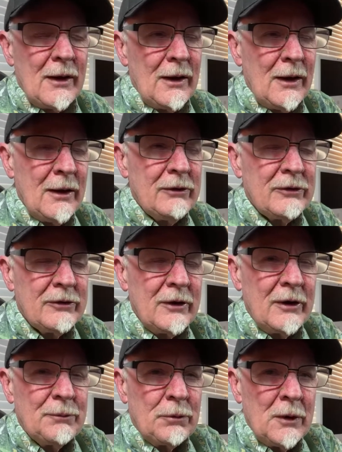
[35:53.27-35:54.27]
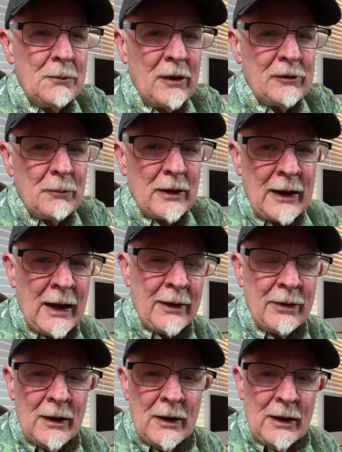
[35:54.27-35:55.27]
It's pretty amazing. But
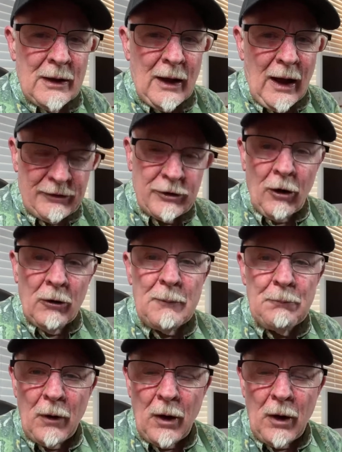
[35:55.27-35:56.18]
again, it's already